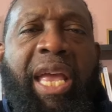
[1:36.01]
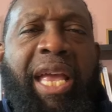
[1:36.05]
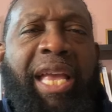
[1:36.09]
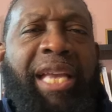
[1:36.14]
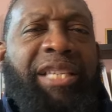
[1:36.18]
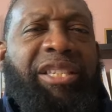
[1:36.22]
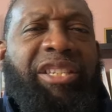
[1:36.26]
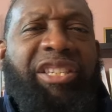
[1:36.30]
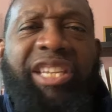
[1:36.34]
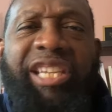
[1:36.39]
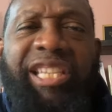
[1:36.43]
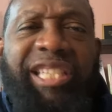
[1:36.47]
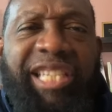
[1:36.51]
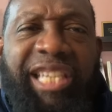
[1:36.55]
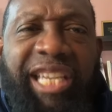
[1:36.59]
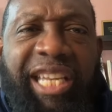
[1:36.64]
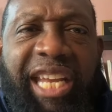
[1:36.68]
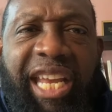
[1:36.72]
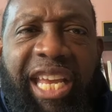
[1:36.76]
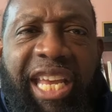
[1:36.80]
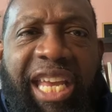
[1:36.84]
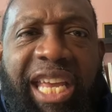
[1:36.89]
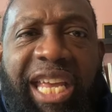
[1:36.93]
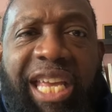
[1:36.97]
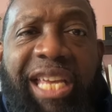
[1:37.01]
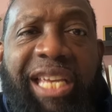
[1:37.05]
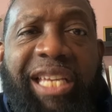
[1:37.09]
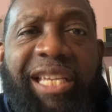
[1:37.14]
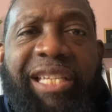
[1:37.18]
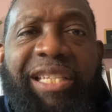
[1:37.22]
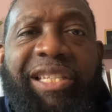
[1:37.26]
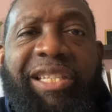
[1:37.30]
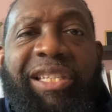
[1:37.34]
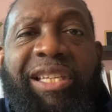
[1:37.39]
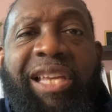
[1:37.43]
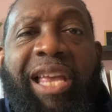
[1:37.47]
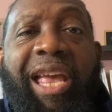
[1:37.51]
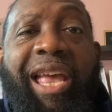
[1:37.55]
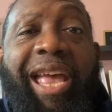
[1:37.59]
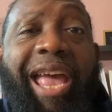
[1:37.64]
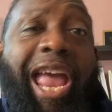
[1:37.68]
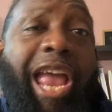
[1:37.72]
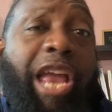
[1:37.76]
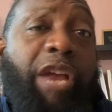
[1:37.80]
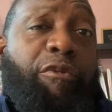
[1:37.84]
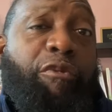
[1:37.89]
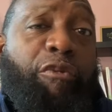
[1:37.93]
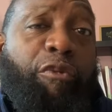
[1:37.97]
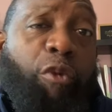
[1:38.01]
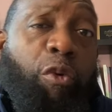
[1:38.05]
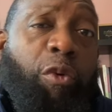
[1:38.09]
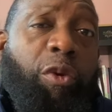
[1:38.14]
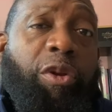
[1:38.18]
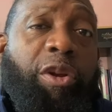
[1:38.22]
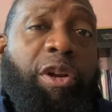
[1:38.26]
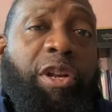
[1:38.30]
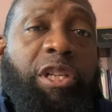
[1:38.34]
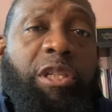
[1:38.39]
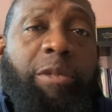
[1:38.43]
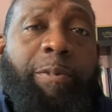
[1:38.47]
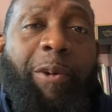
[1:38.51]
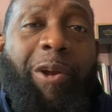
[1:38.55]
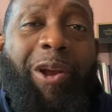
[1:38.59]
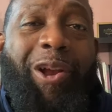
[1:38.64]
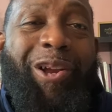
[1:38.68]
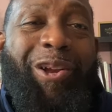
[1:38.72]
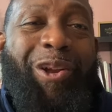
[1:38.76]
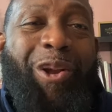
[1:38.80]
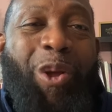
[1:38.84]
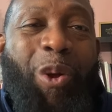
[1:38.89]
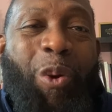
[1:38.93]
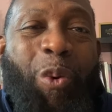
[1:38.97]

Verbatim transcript: Since it is a fruit of the Spirit,